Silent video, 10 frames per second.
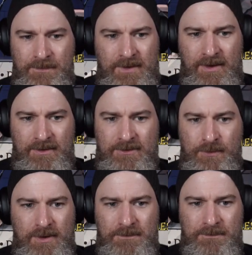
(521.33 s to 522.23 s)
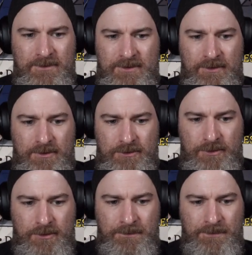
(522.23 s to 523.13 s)
Yeah, this one, still not
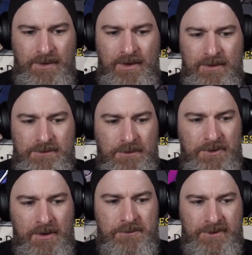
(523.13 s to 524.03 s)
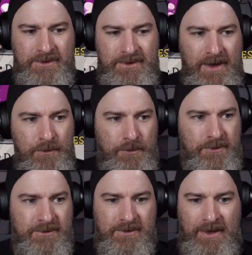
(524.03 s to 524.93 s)
sure. Sometimes the
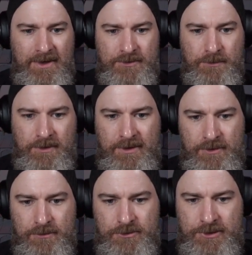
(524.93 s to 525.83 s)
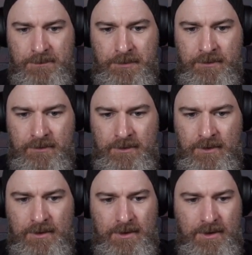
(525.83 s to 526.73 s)
downward slash will let you jump
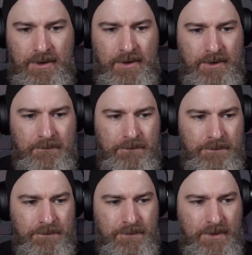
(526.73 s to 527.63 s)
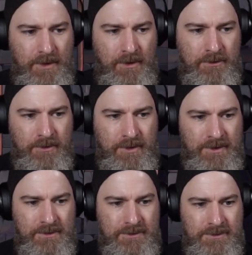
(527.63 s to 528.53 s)
on
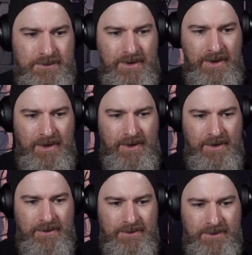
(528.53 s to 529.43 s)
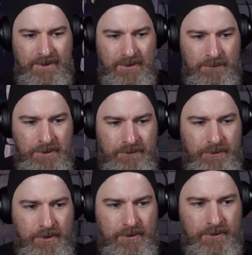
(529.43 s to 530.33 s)
things and get a little bit
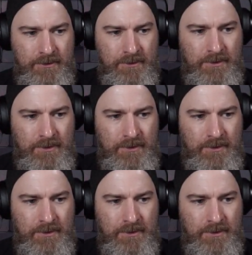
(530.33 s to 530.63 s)
further.